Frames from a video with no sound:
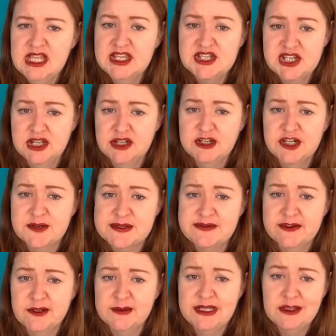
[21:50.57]
a Sherlock Holmes
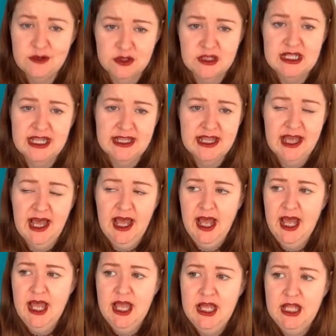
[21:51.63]
film, it looked like that.
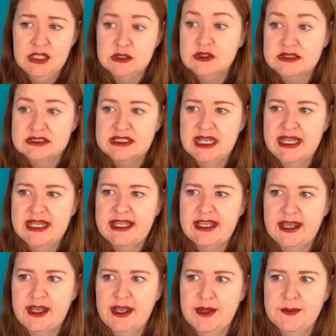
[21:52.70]
Looked
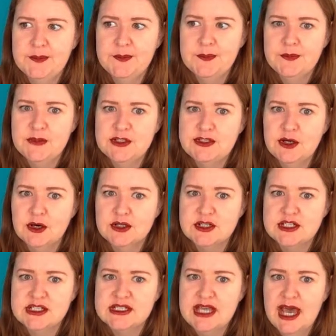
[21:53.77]
like the
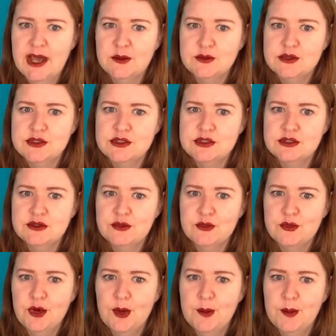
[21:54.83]
Doctor's house
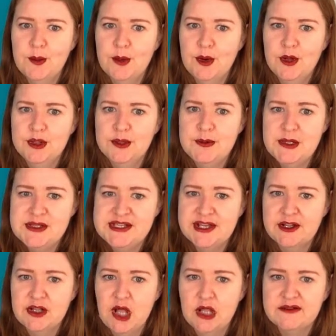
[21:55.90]
from the
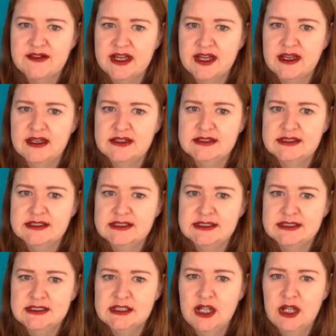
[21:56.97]
musical Oliver.
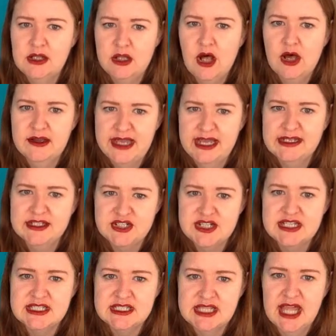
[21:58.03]
Well, a lot of kind of
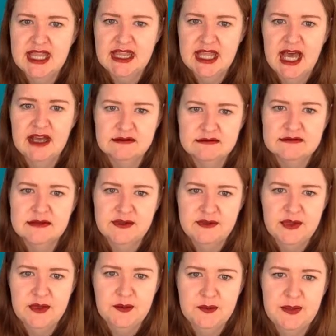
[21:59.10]
streets like that,
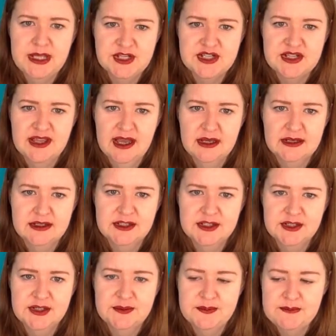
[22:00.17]
if you picture that,
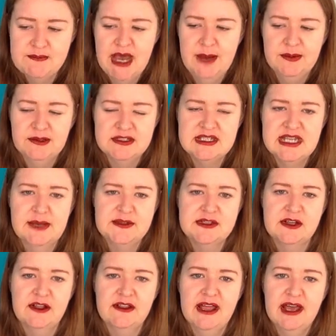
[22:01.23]
the marble steps
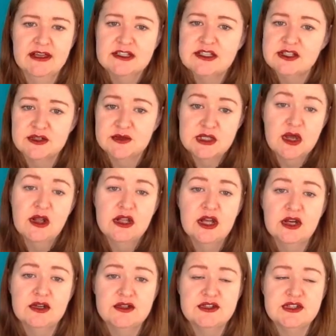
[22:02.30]
and all that. So saw a
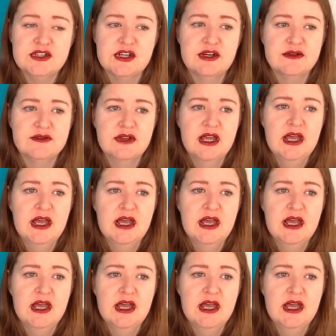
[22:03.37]
lot of good stuff.